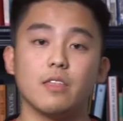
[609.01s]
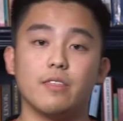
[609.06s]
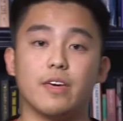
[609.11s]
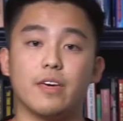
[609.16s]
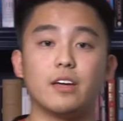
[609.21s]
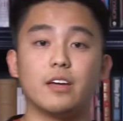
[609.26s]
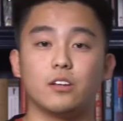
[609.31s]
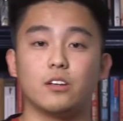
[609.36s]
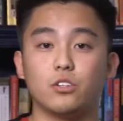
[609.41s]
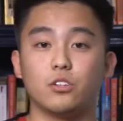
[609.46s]

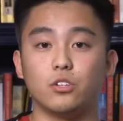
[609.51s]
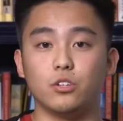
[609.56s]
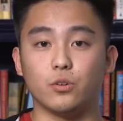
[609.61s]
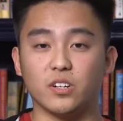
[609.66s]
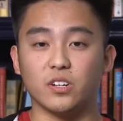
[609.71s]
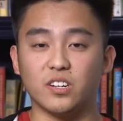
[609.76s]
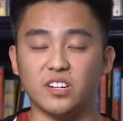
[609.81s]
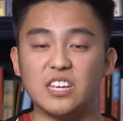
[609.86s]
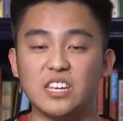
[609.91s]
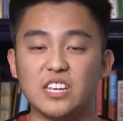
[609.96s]
Then you
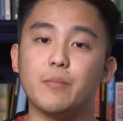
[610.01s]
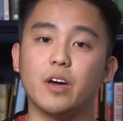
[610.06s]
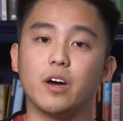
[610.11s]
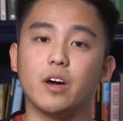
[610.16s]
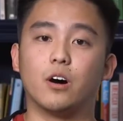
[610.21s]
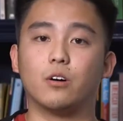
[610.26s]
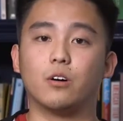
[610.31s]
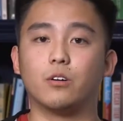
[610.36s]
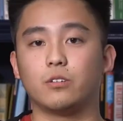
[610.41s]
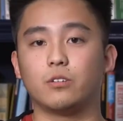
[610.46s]
can
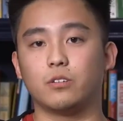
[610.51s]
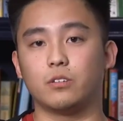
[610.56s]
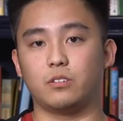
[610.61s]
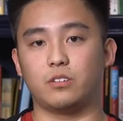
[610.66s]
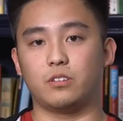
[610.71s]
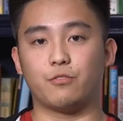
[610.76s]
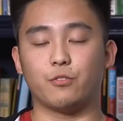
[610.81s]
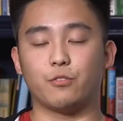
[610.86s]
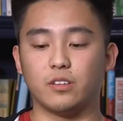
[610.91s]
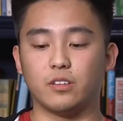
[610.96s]
email
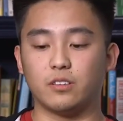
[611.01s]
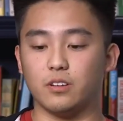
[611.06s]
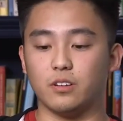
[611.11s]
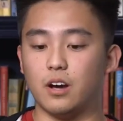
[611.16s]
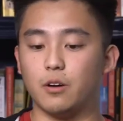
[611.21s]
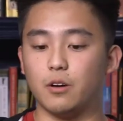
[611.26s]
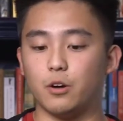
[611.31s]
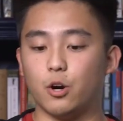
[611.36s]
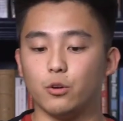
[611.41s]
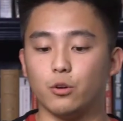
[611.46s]
different
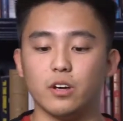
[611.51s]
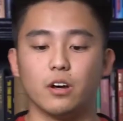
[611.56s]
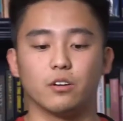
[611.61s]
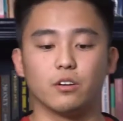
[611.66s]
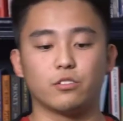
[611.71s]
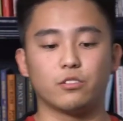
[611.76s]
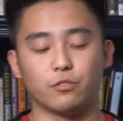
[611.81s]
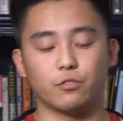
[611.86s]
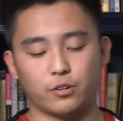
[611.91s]
hotels.